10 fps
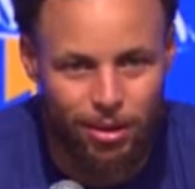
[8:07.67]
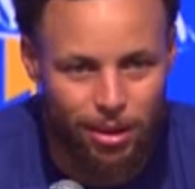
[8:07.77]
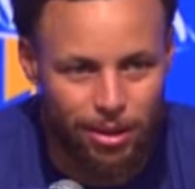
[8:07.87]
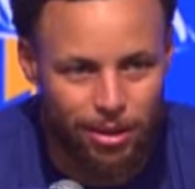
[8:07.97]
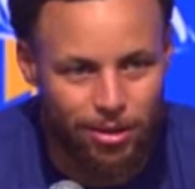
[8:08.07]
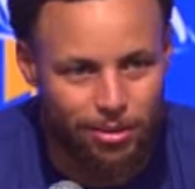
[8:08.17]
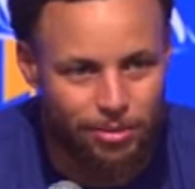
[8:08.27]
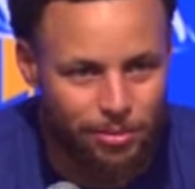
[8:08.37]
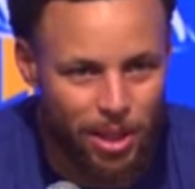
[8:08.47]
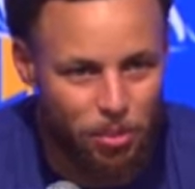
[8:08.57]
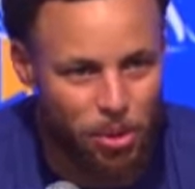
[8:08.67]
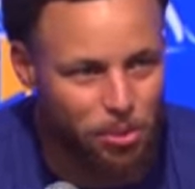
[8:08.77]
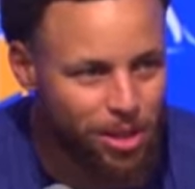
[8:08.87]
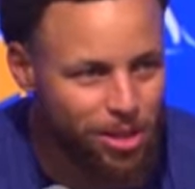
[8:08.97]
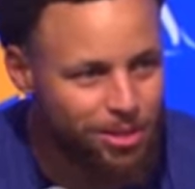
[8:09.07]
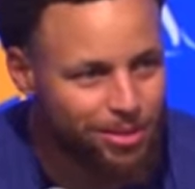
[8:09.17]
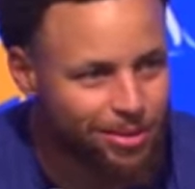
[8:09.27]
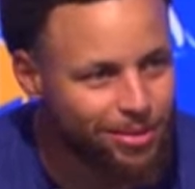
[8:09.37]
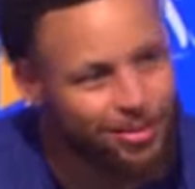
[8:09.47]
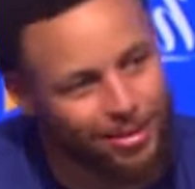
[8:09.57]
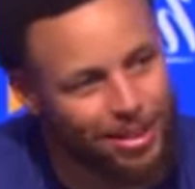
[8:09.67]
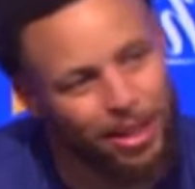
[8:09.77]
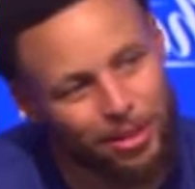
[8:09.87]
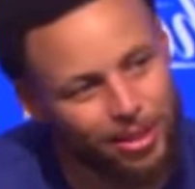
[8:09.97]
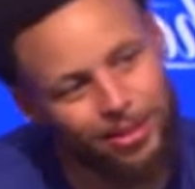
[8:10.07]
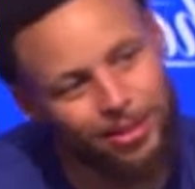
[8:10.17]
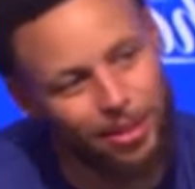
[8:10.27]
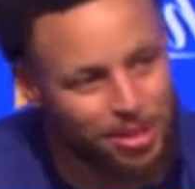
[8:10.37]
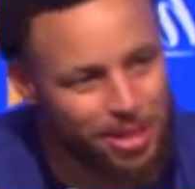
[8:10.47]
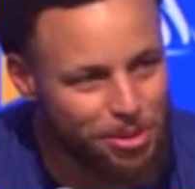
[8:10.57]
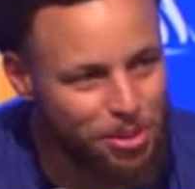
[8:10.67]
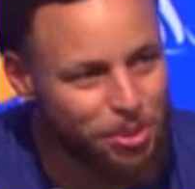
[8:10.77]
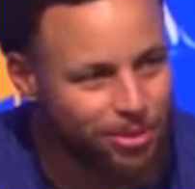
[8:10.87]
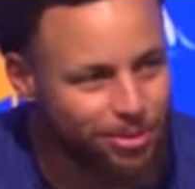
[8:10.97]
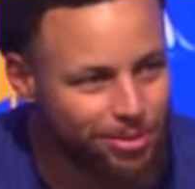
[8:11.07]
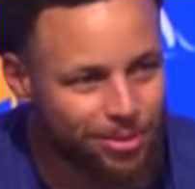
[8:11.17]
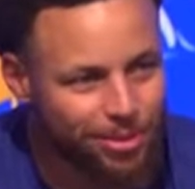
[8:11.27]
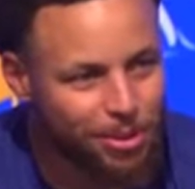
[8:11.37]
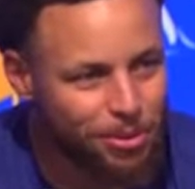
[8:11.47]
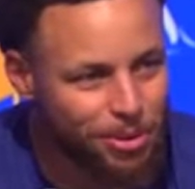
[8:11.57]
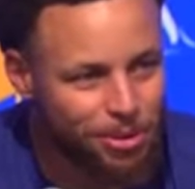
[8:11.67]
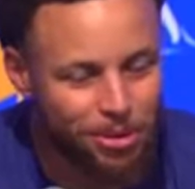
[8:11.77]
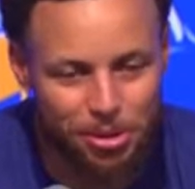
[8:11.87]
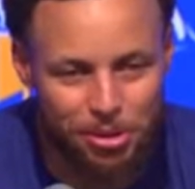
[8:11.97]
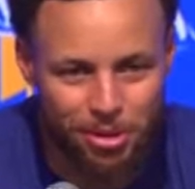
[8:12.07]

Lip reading: that preparation now that other teams are putting, you know, on you.